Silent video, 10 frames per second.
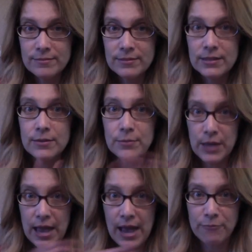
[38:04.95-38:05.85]
the
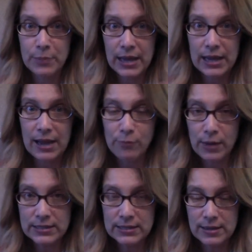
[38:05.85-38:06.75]
half black, half
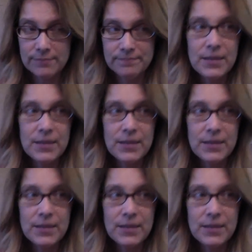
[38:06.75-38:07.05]
white son.